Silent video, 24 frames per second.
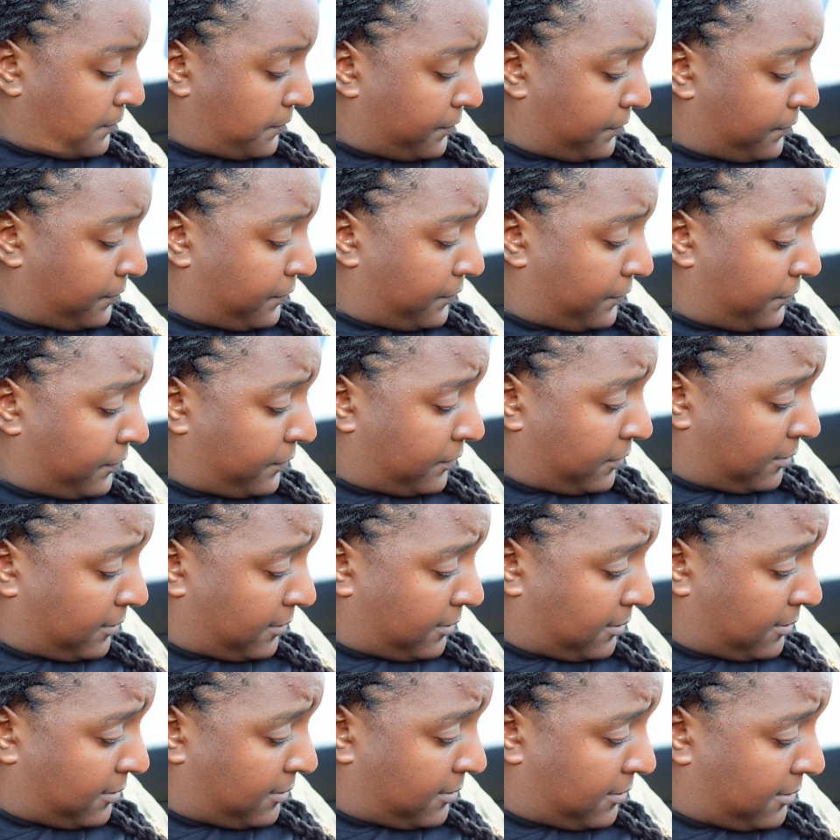
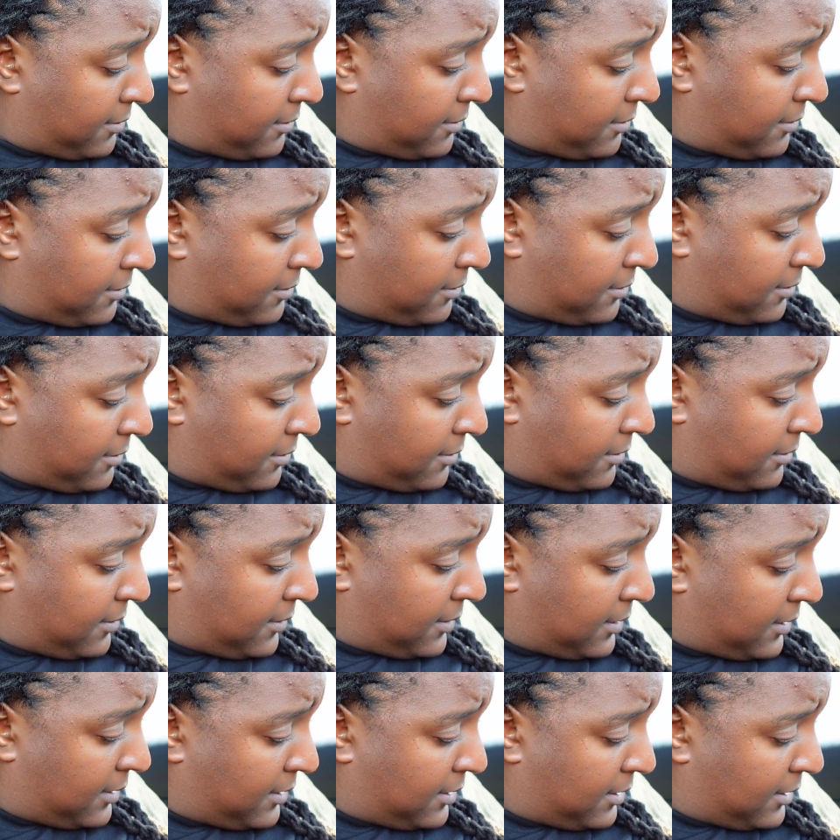
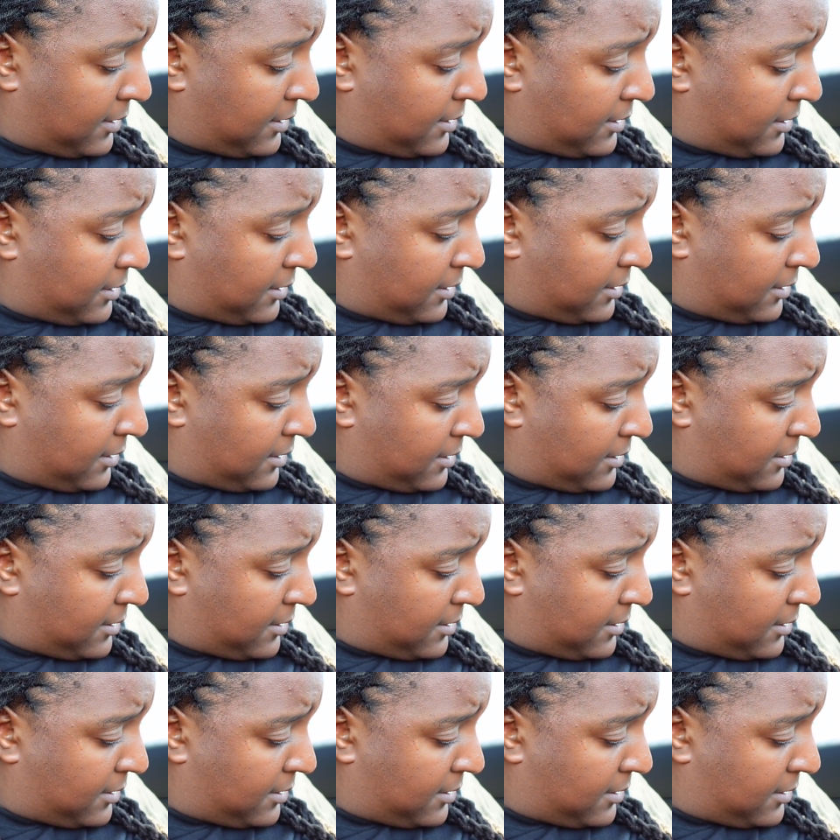Nothing is said.